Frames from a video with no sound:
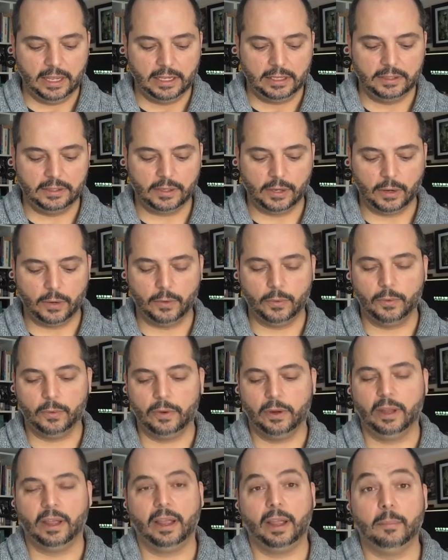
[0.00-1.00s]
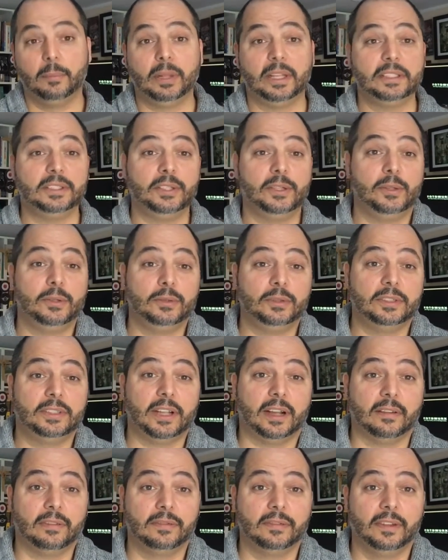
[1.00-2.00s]
So, and plus you lose
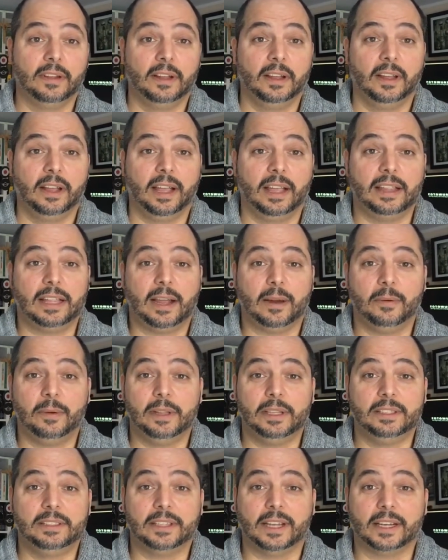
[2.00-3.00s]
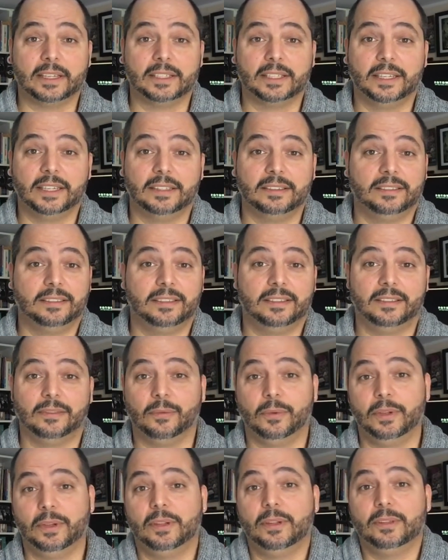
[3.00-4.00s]
stuff, and that really sucks, because
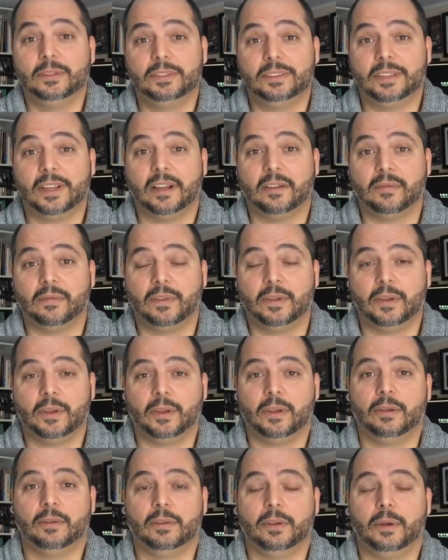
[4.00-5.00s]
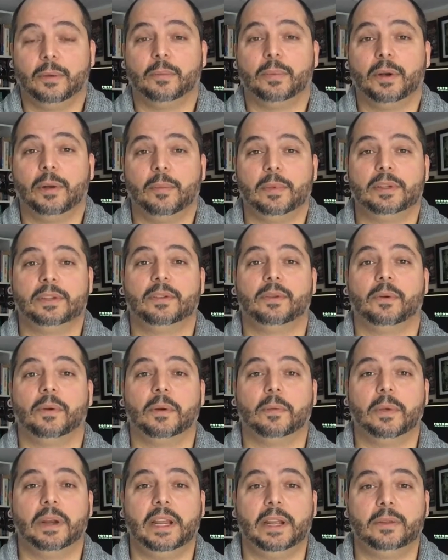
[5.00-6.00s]
when you lose stuff, you're pretty much
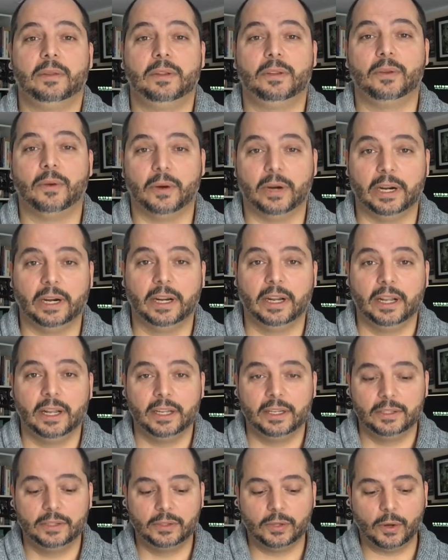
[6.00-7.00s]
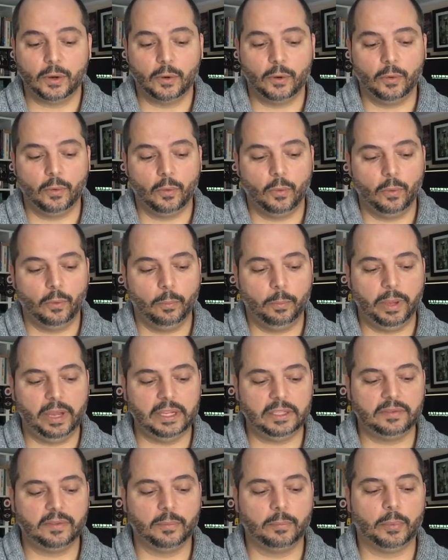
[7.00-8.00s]
throwing money out the door. So B
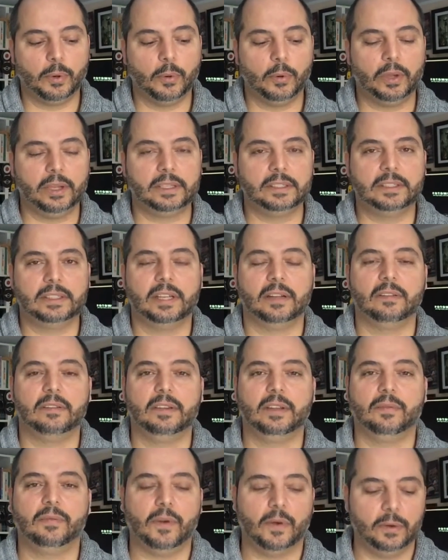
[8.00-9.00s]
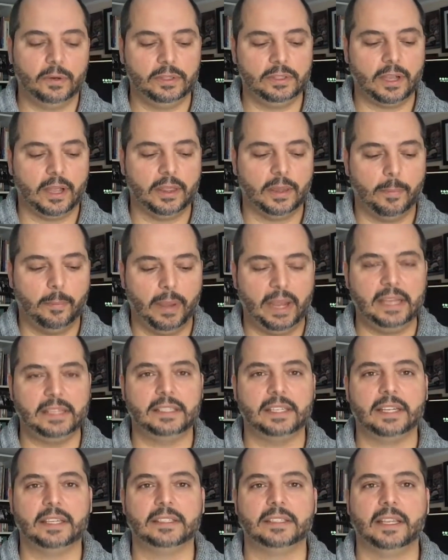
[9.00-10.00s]
is for broke is to focus on the
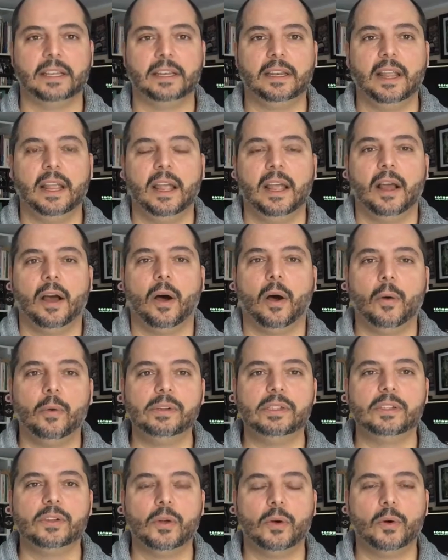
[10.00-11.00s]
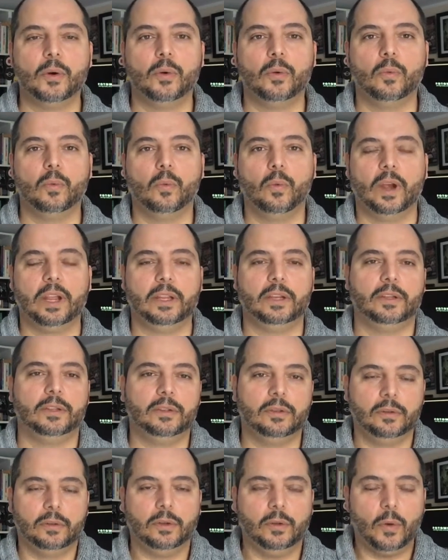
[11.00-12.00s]
basics and always know what
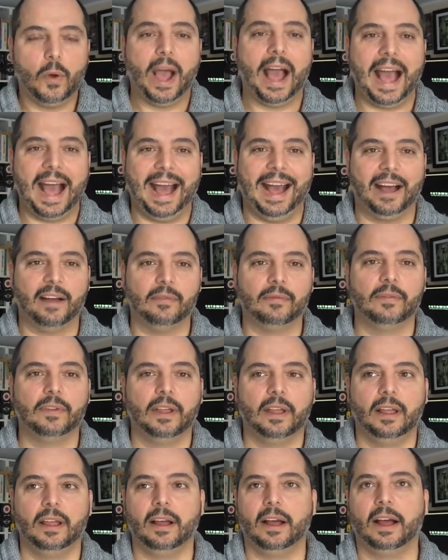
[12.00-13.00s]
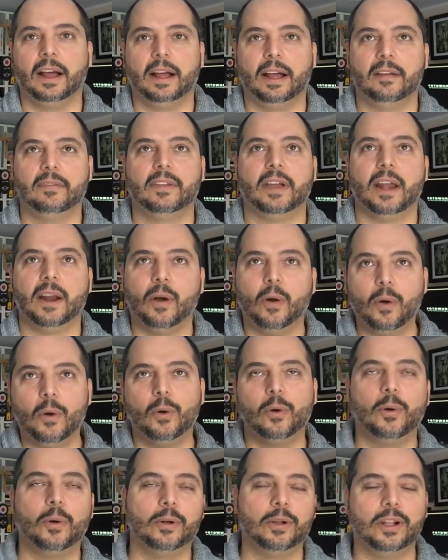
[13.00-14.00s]
you have. I've got a
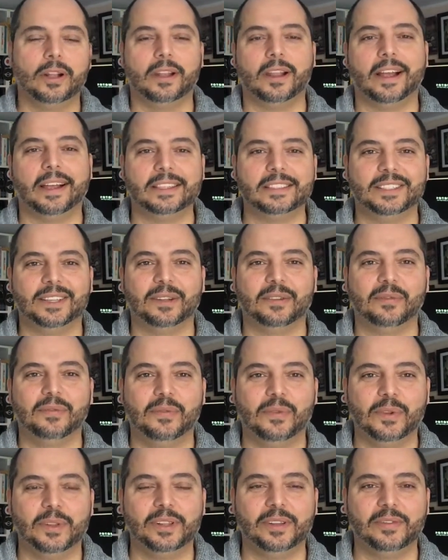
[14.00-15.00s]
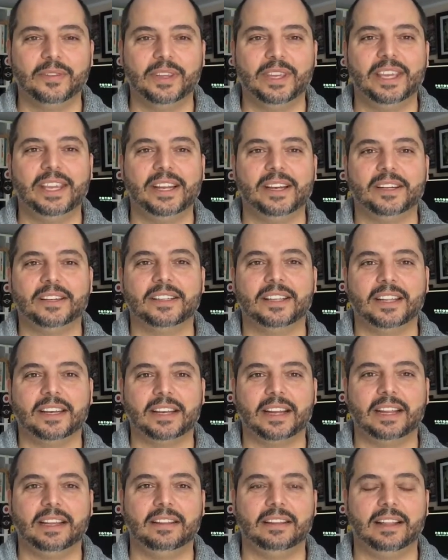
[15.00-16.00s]
whole closet full of gear that
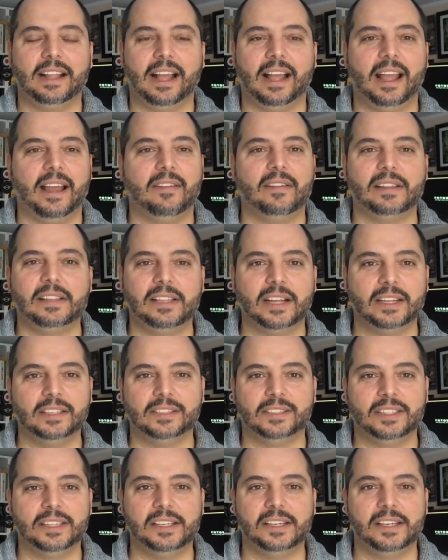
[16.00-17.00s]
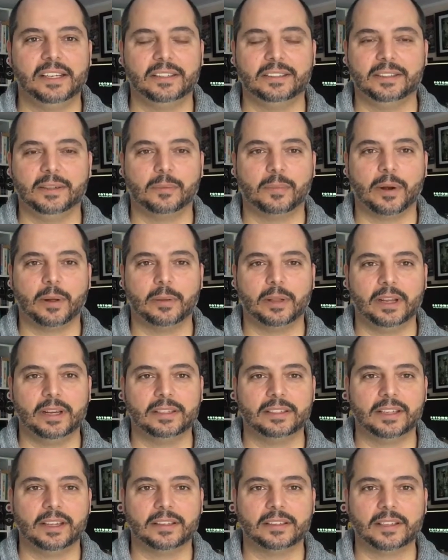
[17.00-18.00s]
I haven't touched in years. I'm probably going
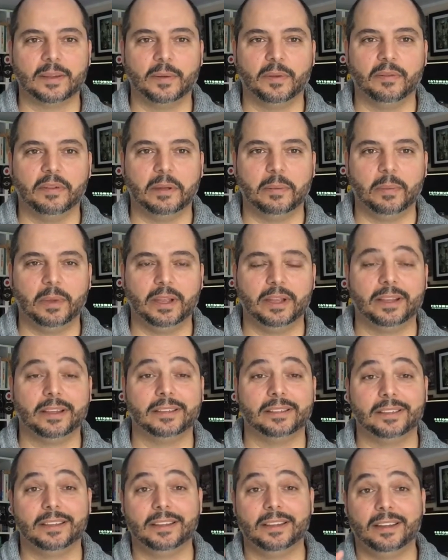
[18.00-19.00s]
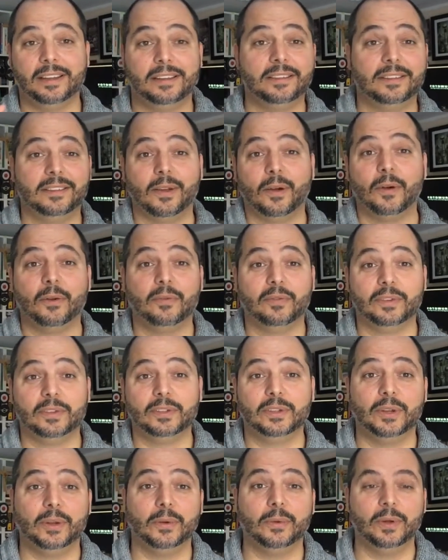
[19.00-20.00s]
to sell some of it because it is
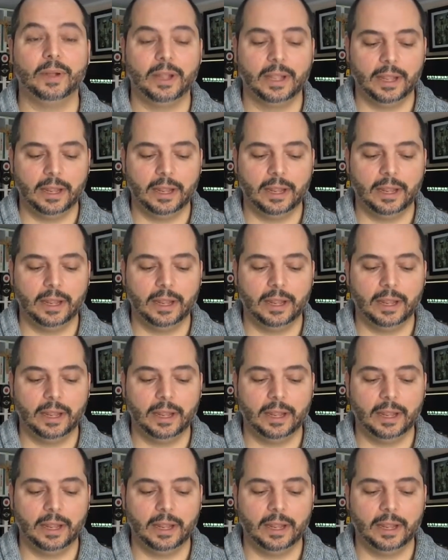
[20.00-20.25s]
overdue.